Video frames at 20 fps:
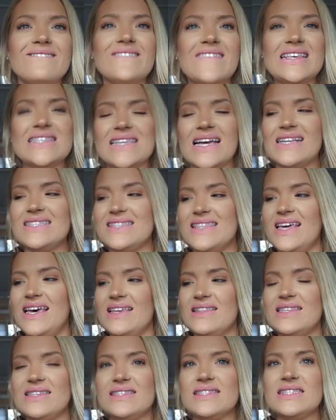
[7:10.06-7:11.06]
Besides
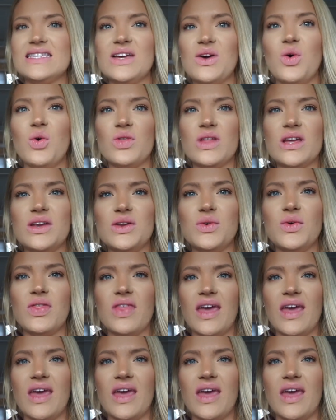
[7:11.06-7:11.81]
this, this is the only new